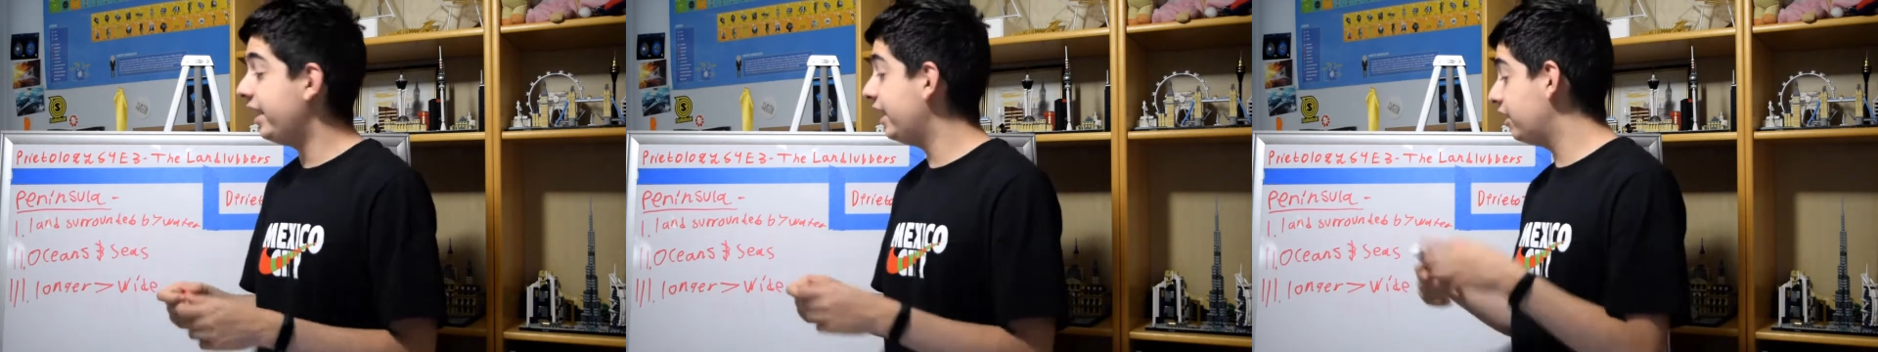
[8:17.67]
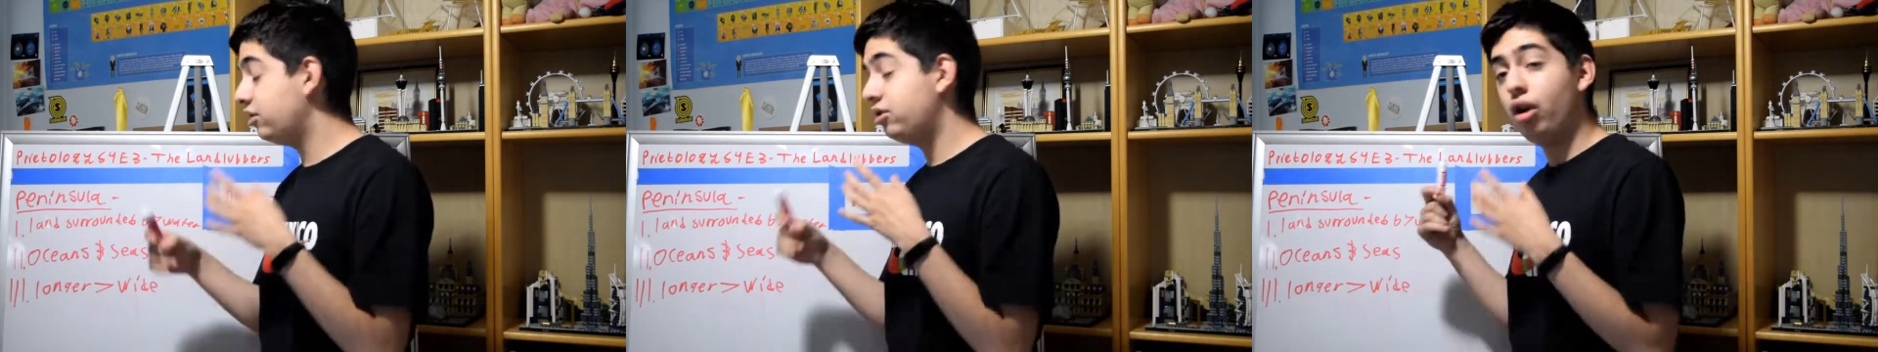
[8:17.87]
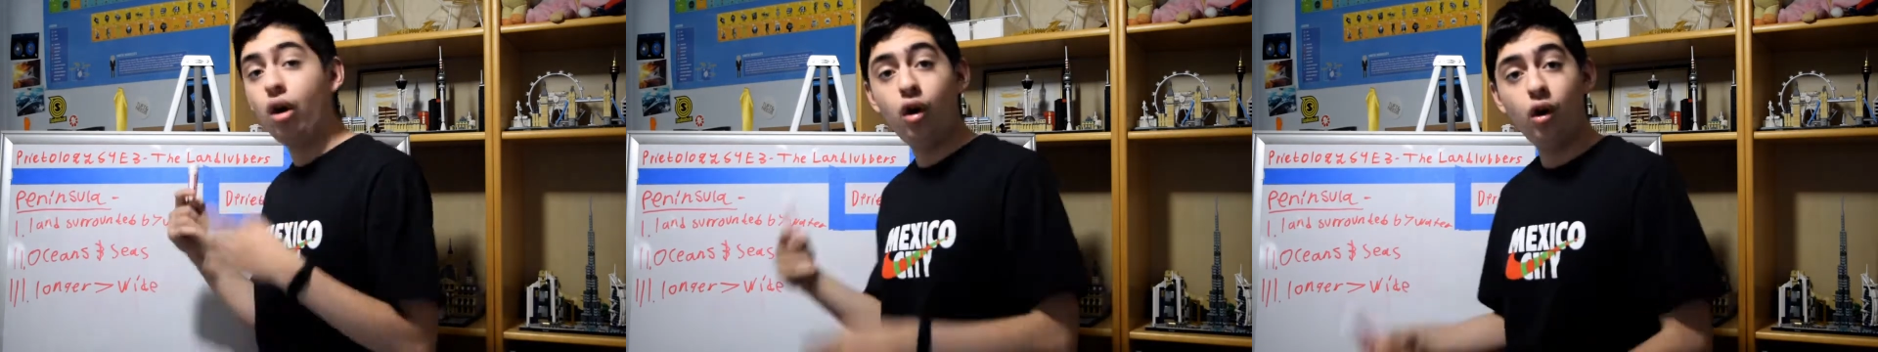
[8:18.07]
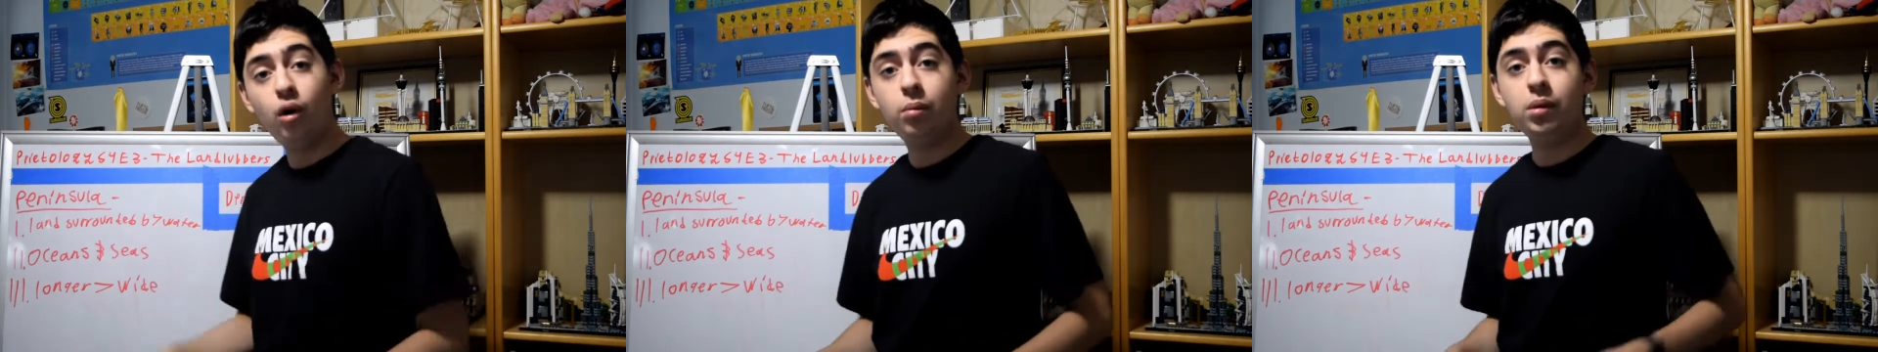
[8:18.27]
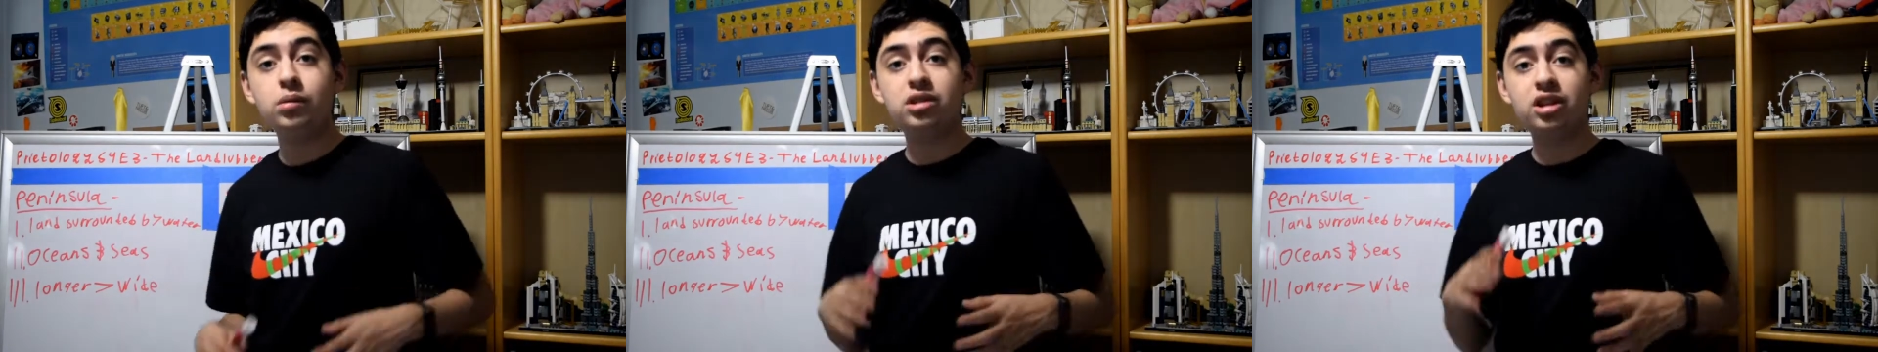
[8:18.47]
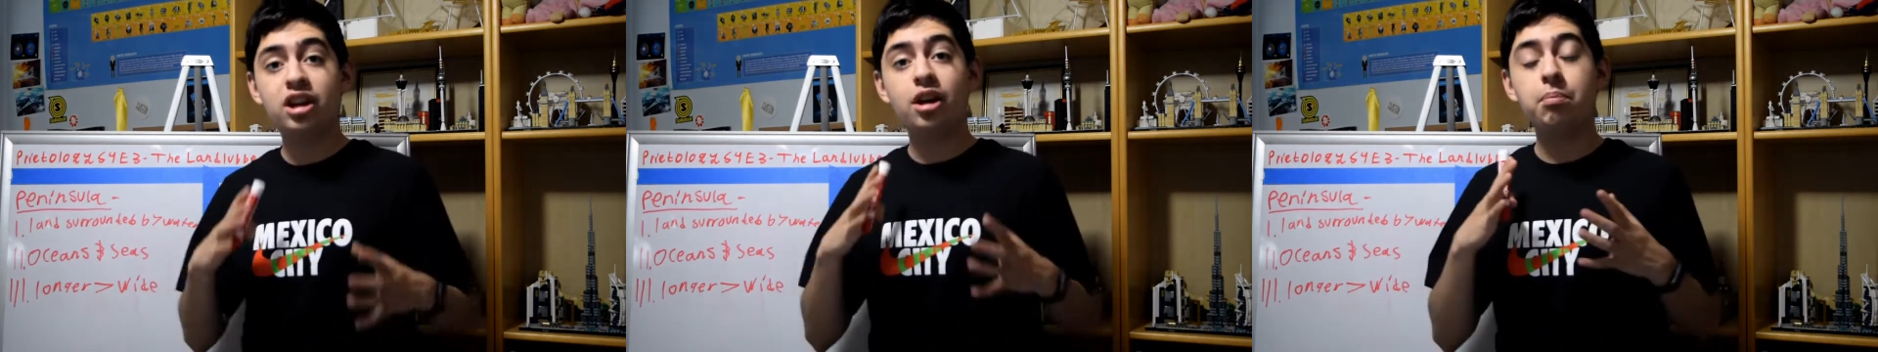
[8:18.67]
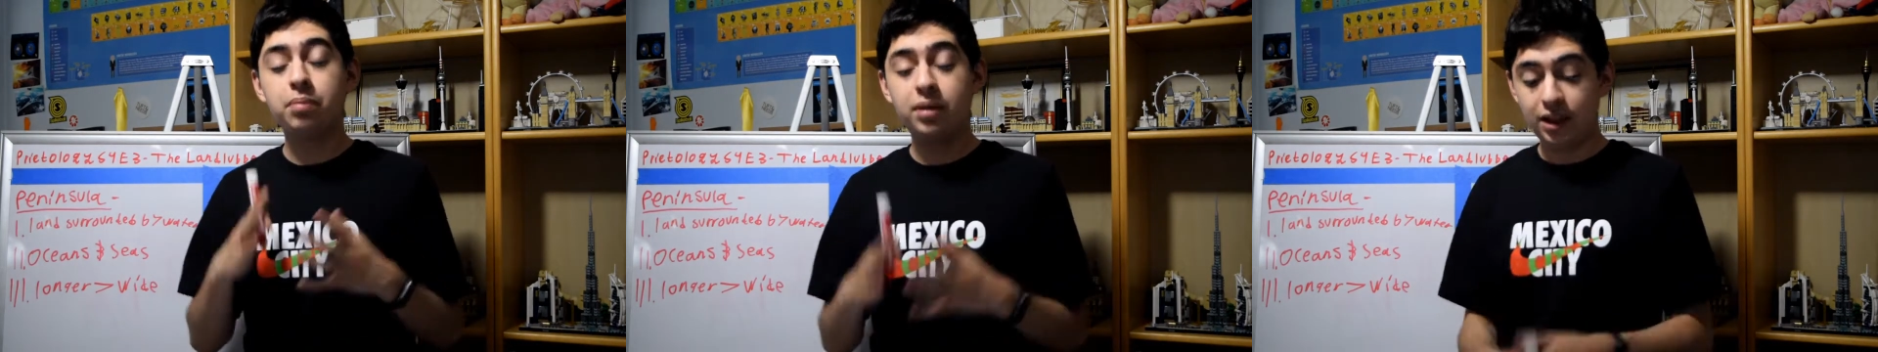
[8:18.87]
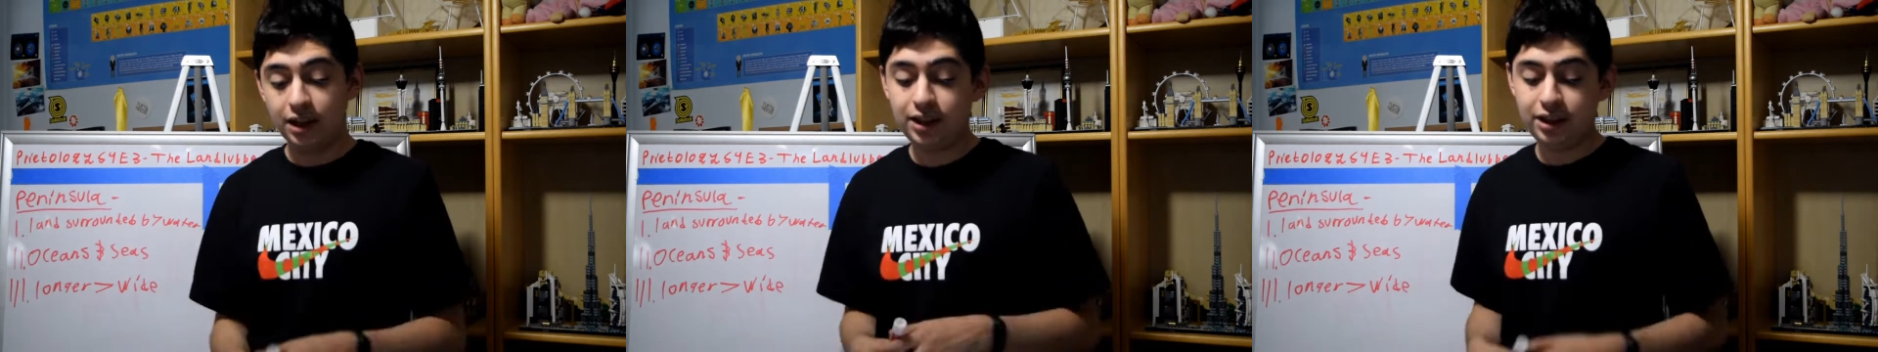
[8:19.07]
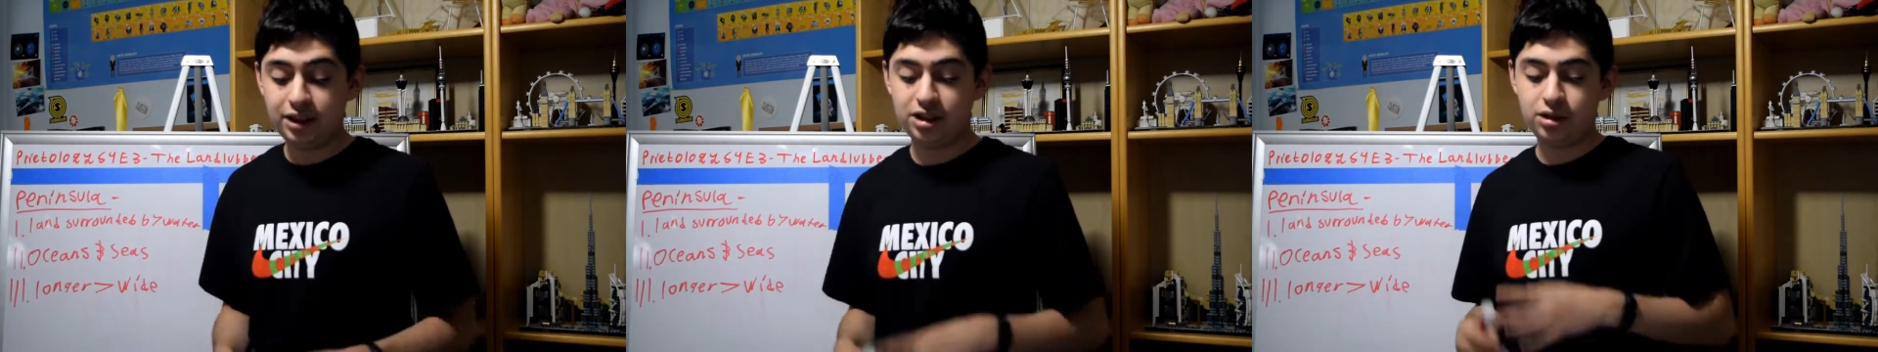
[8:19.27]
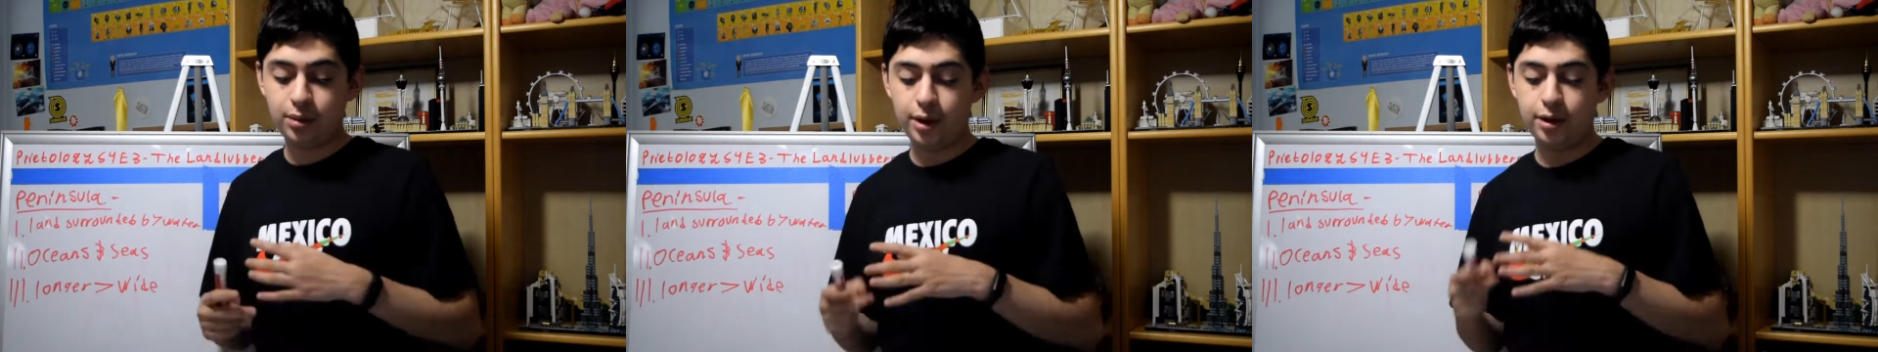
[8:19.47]
It is almost completely
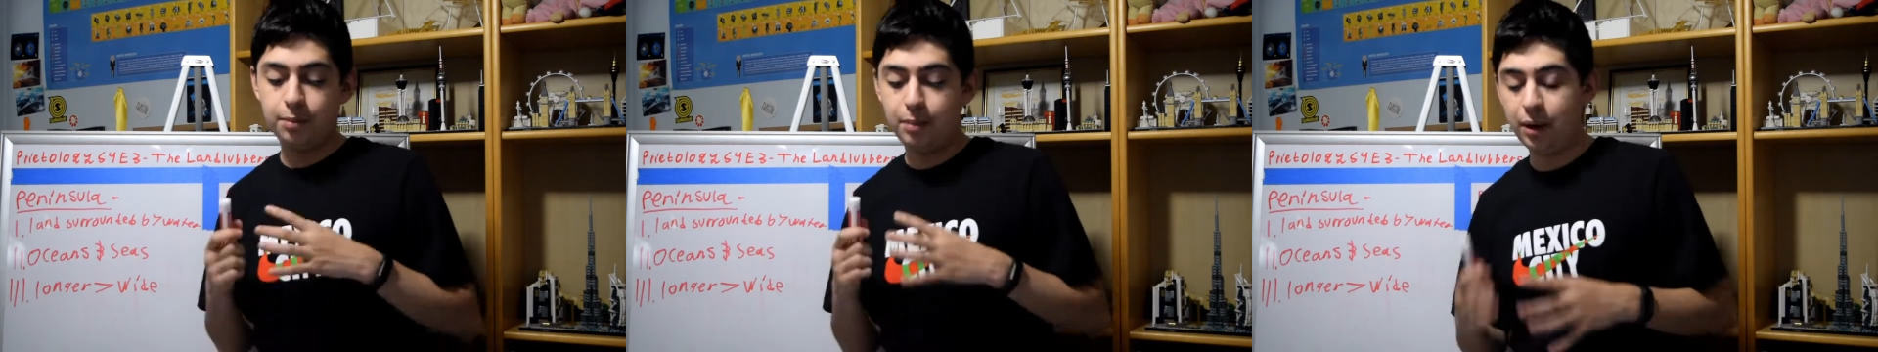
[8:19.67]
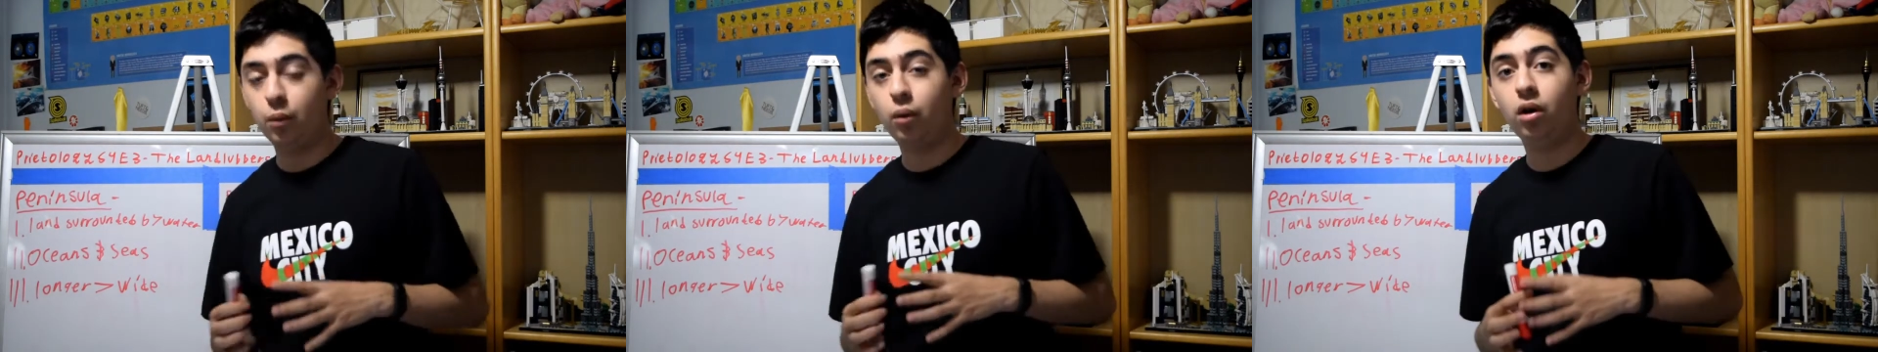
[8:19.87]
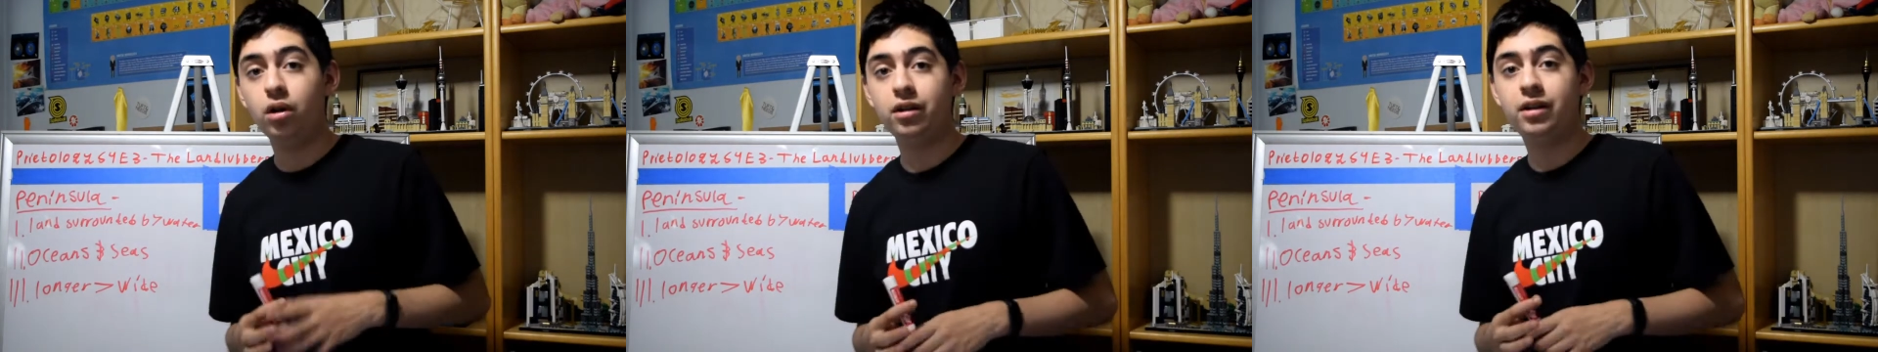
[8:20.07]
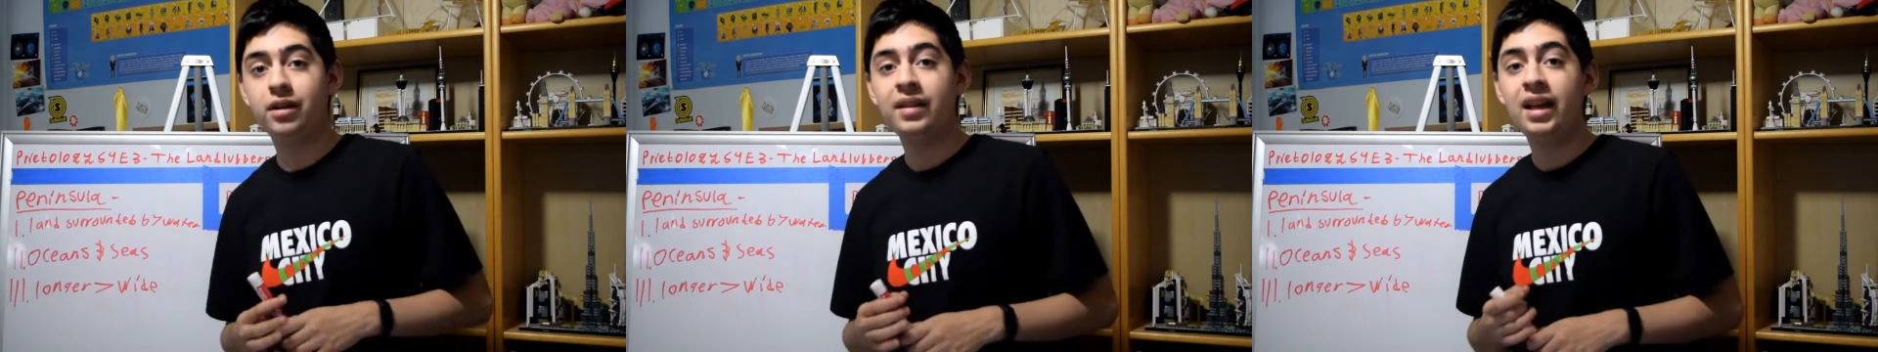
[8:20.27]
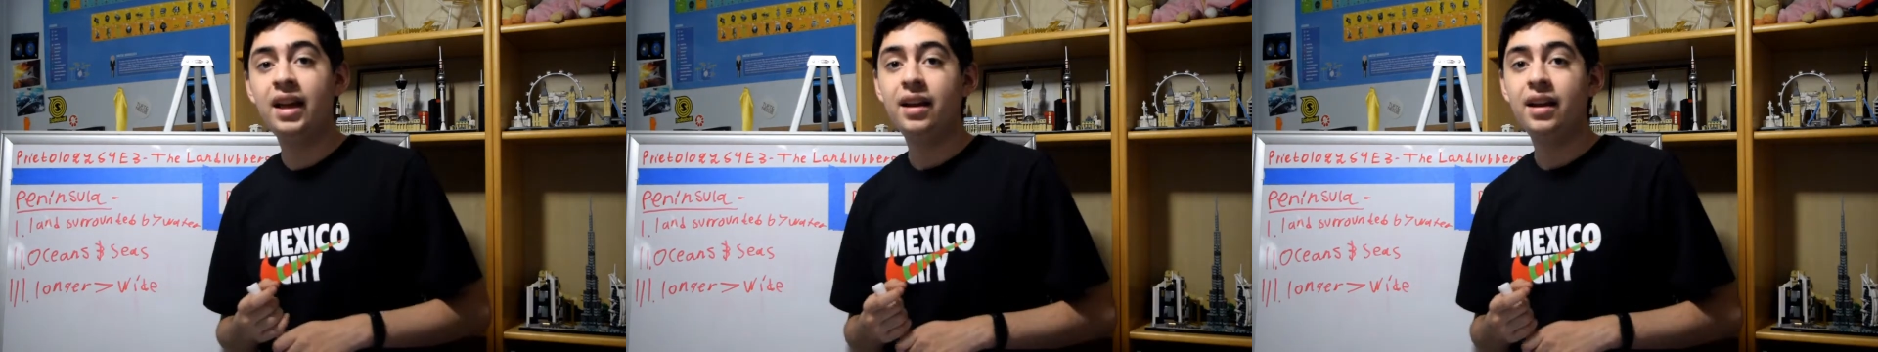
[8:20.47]
surrounded by water.